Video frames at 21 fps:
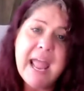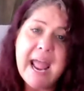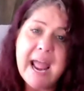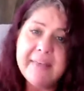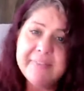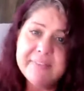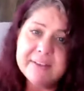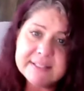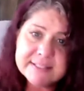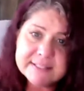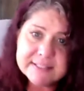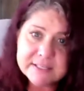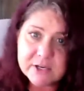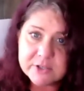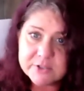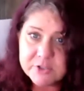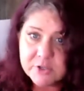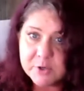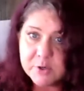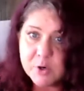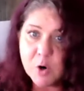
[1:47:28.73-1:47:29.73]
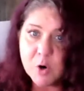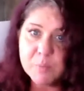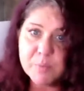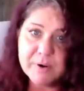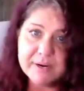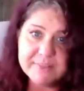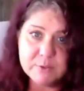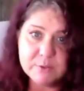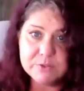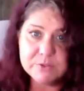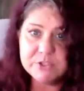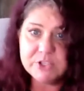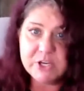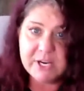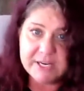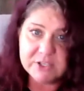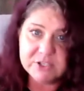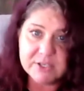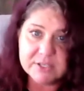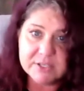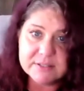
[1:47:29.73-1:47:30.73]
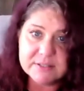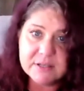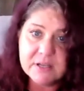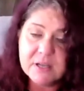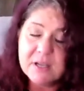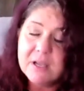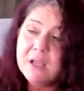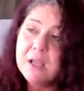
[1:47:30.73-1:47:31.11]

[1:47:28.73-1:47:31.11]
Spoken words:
And then start to incorporate those changes.